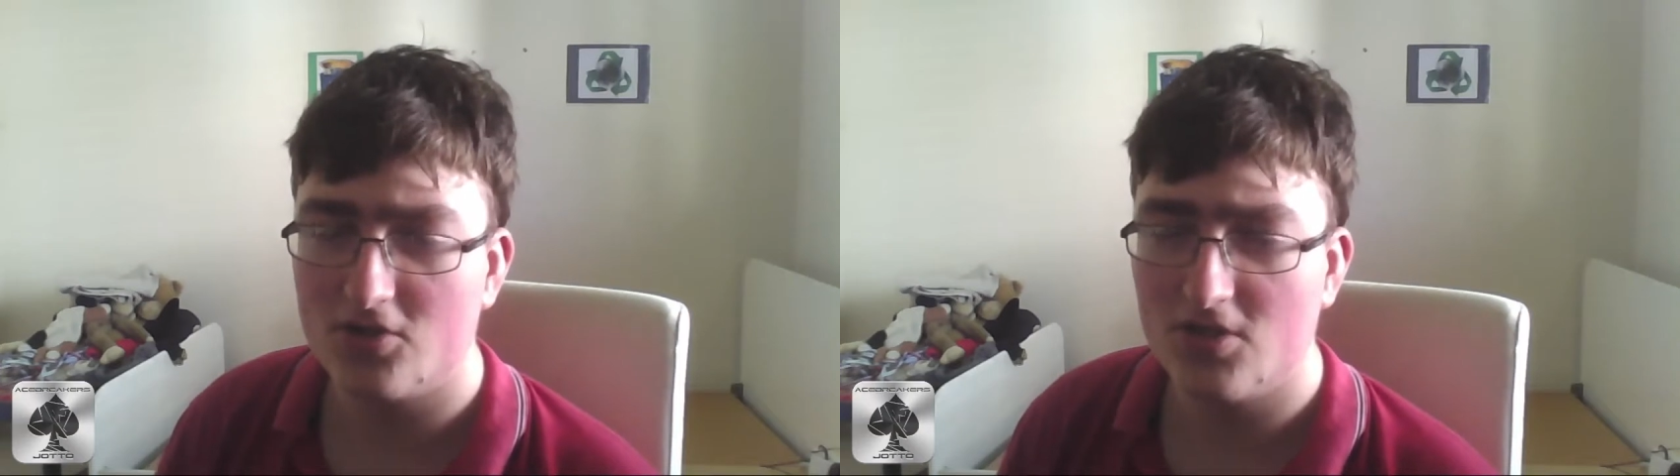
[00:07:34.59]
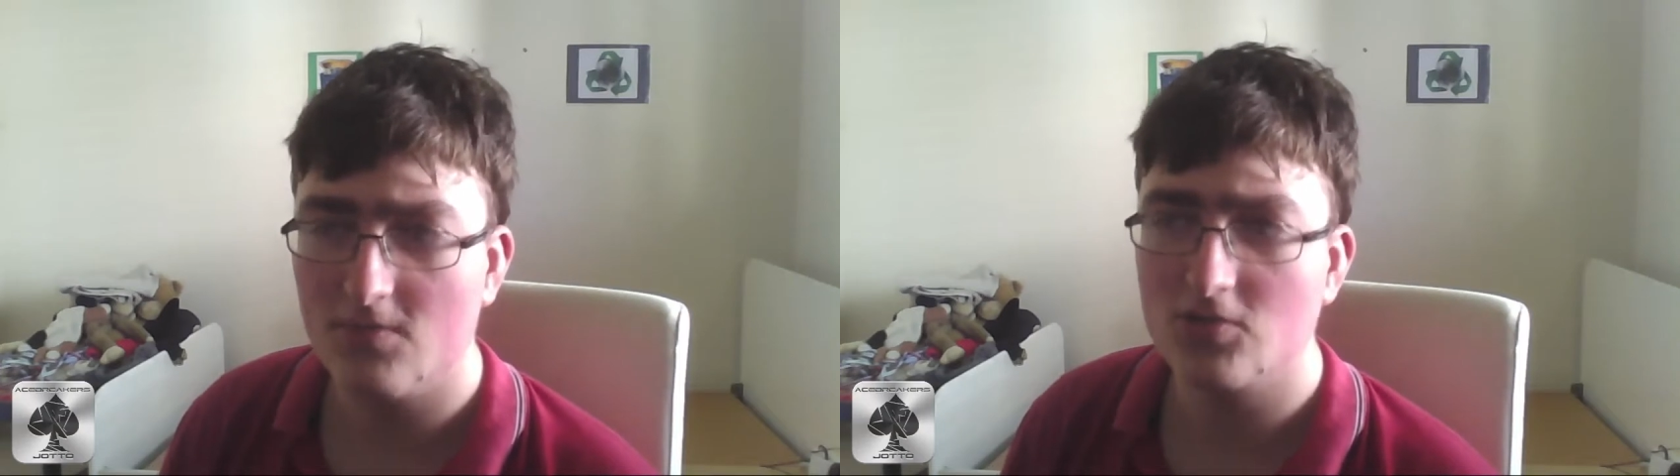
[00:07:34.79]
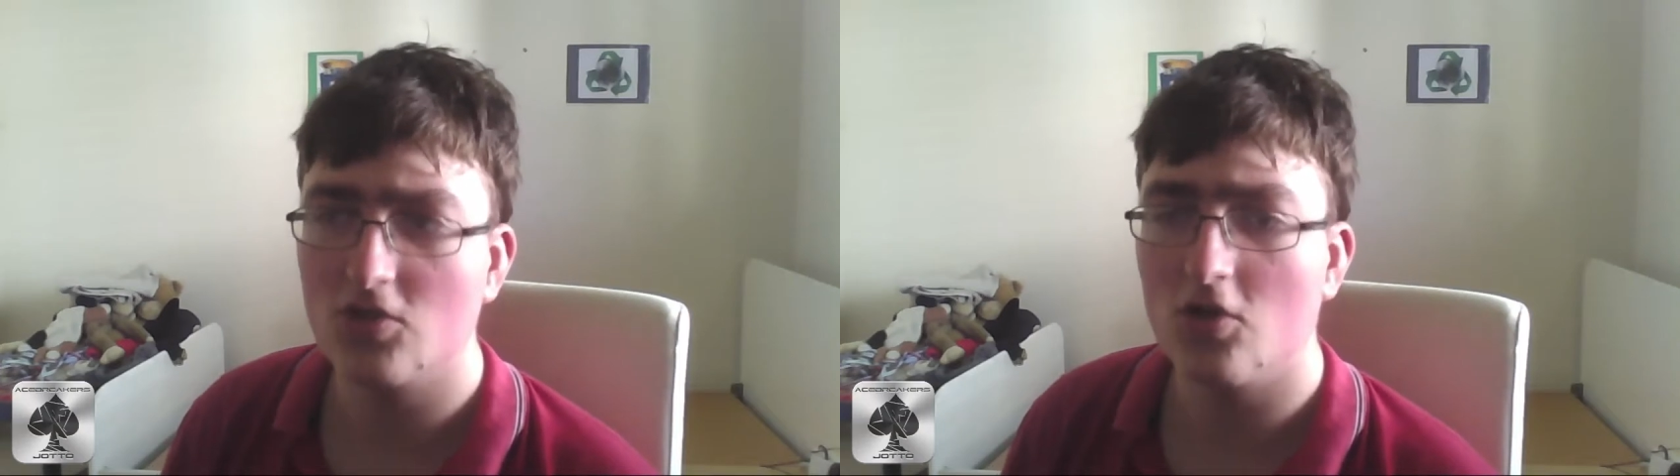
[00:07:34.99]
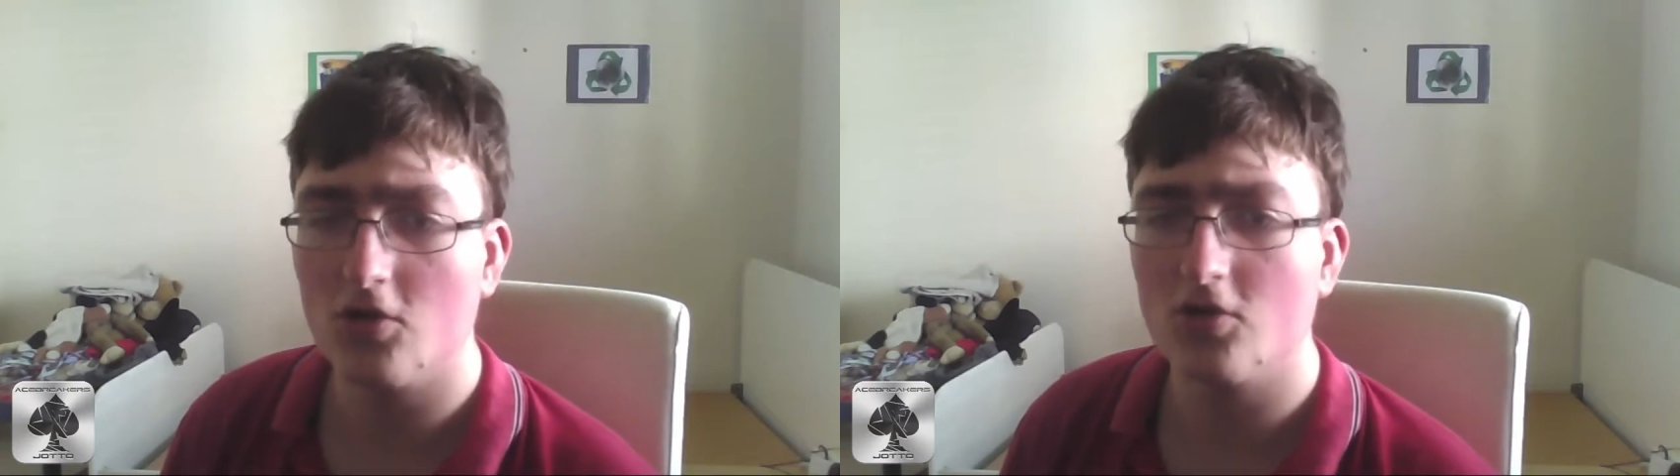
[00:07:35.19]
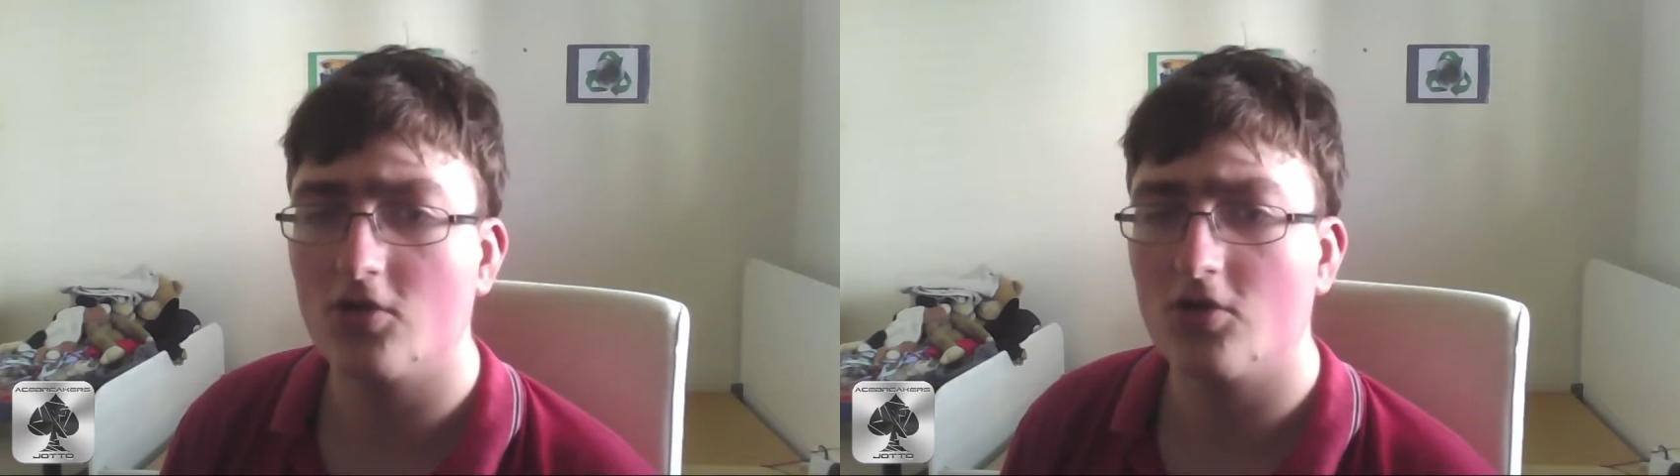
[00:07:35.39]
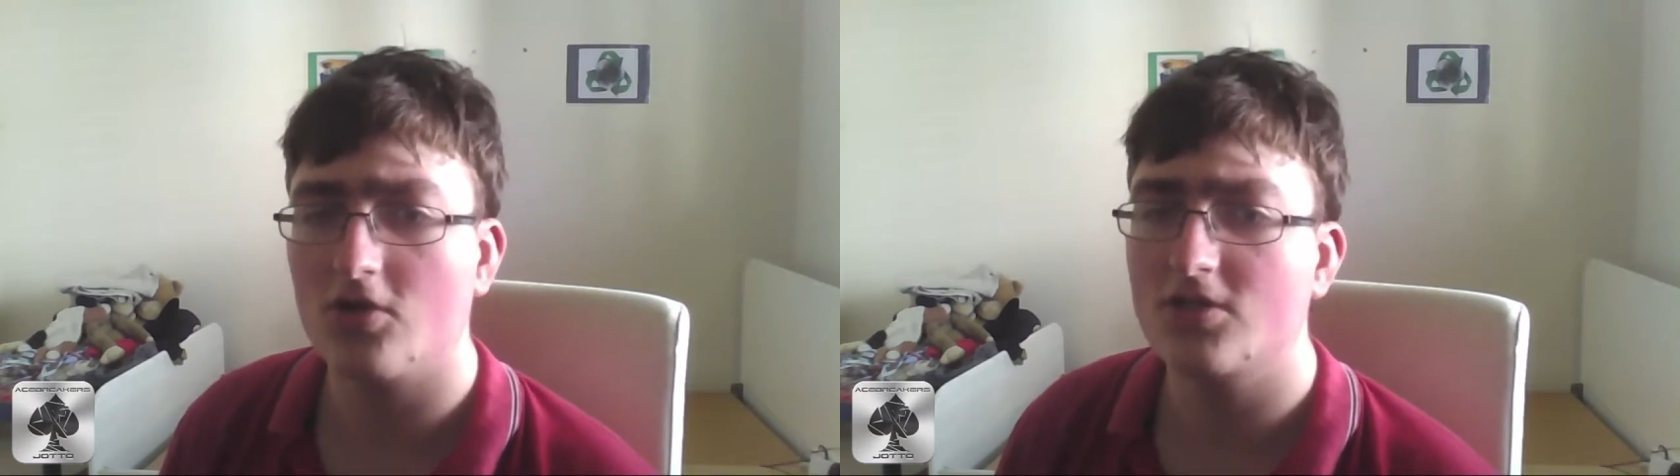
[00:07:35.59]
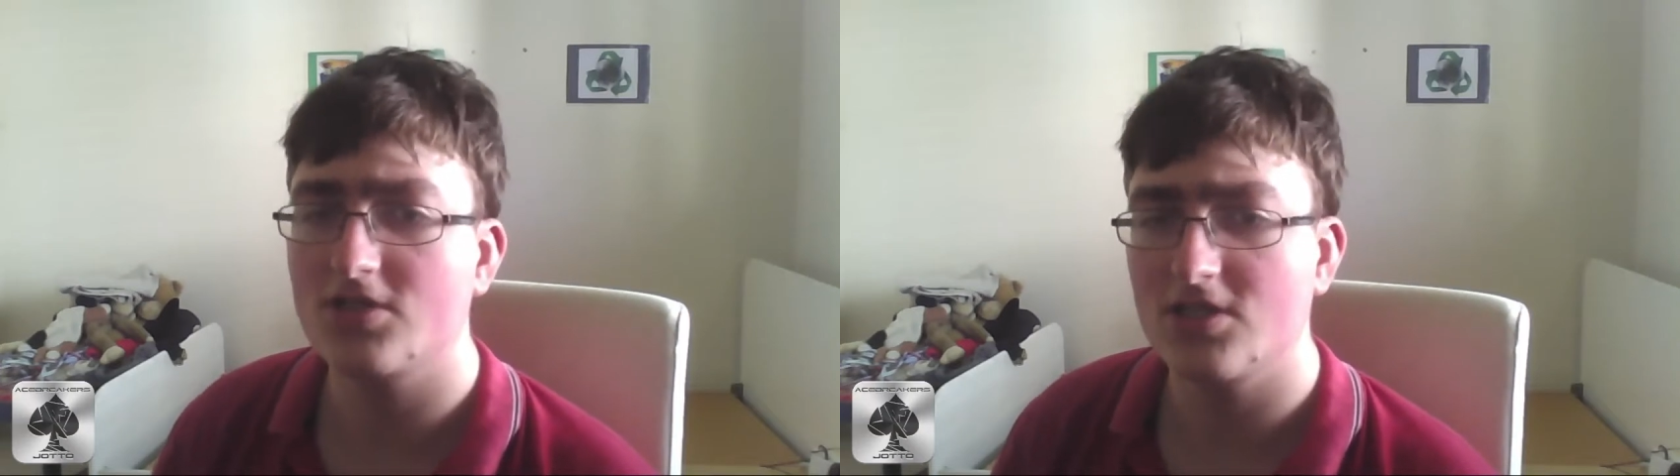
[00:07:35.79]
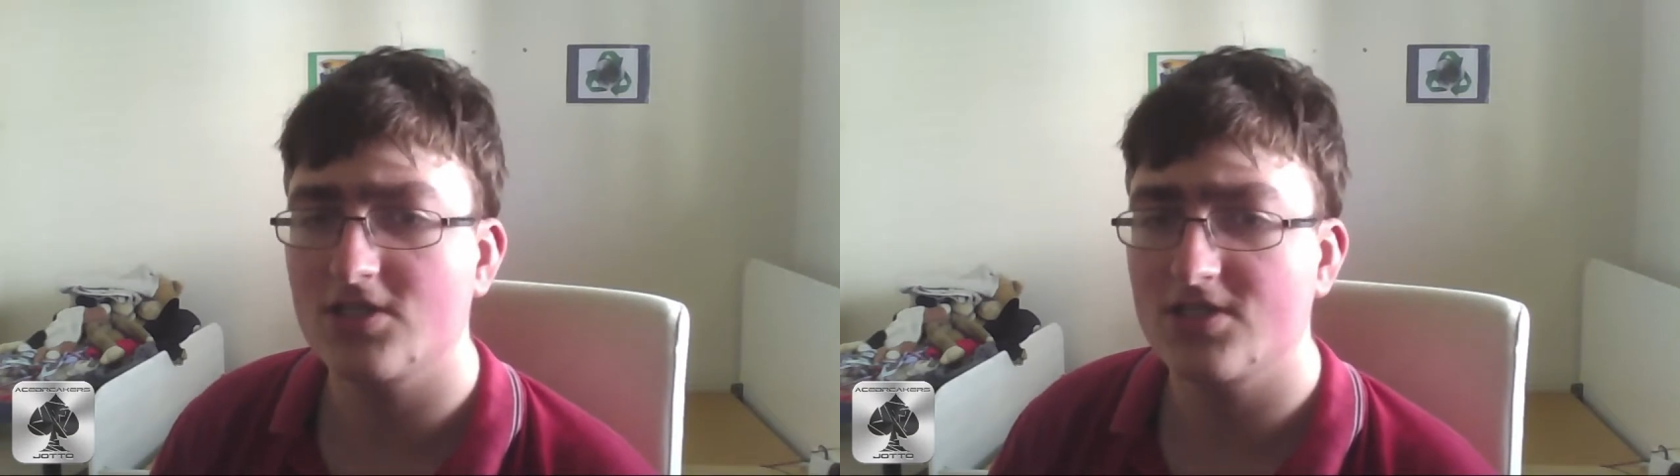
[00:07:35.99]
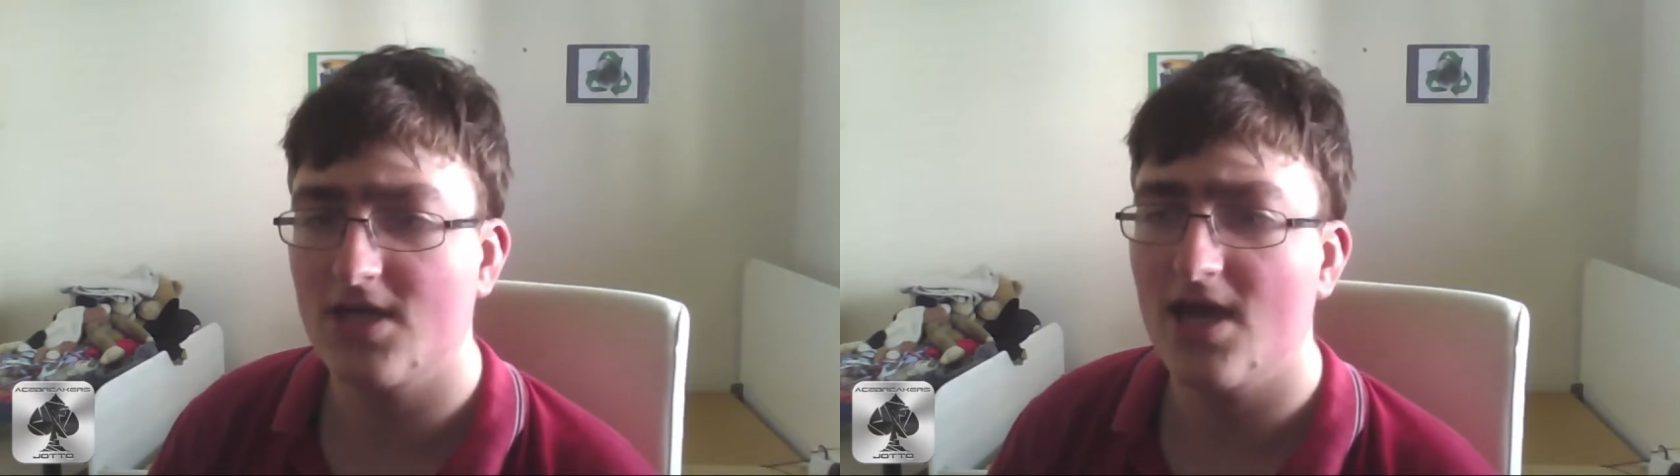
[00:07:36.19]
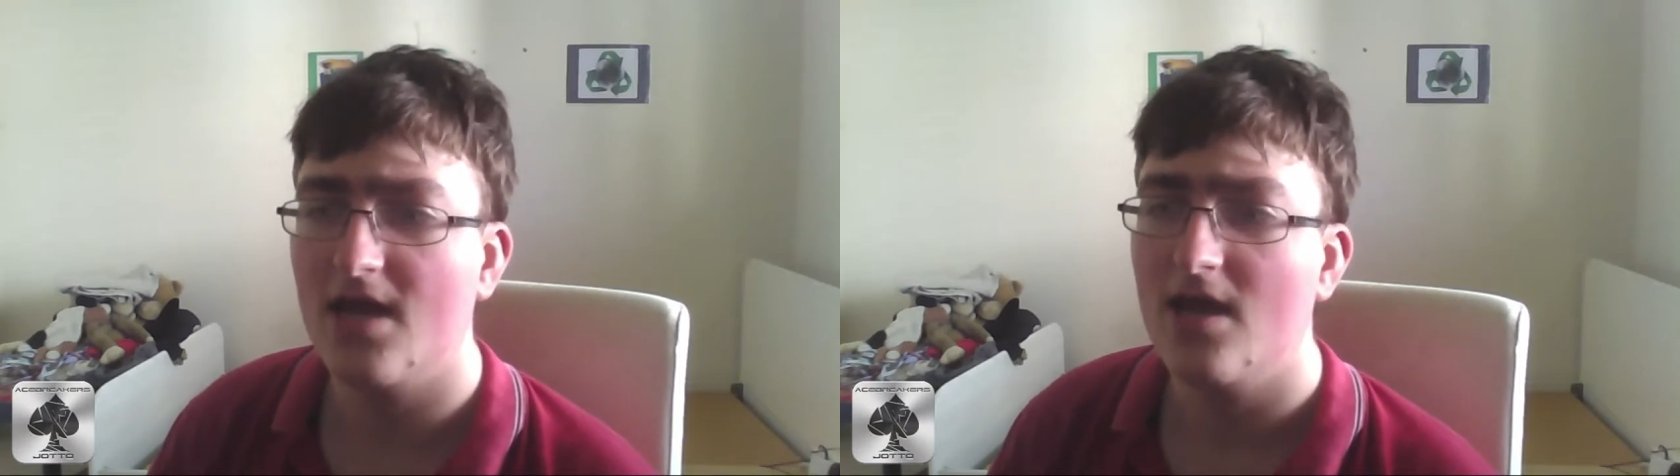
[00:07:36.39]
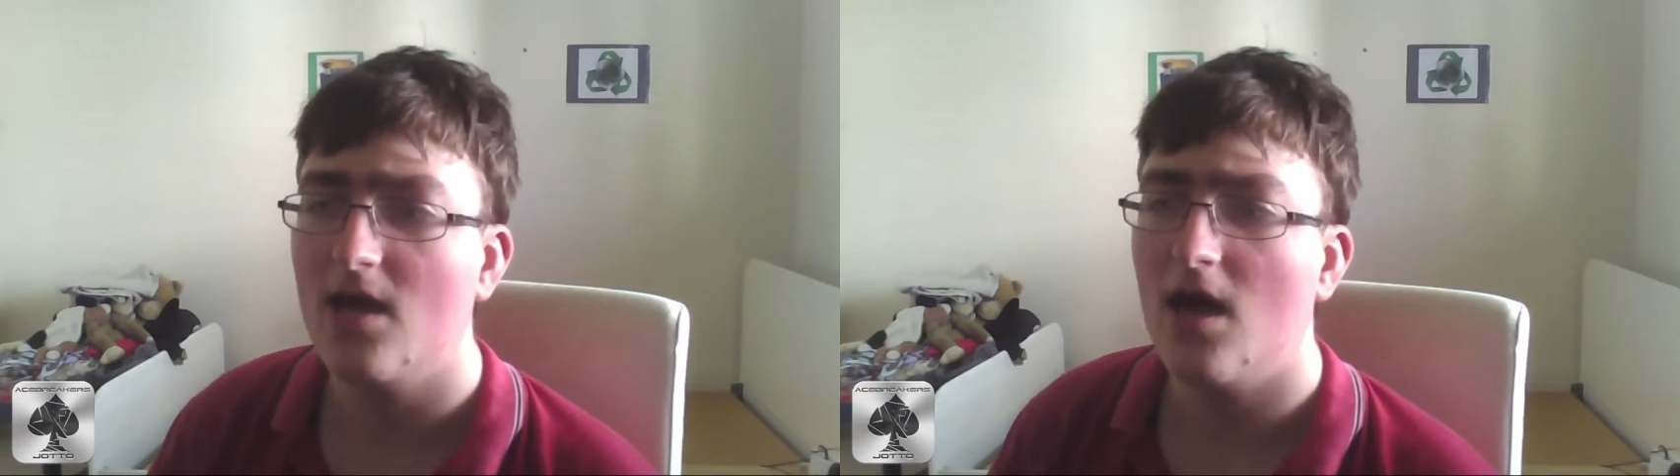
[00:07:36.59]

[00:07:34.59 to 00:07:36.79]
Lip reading: So there was a lot of good cards in the set.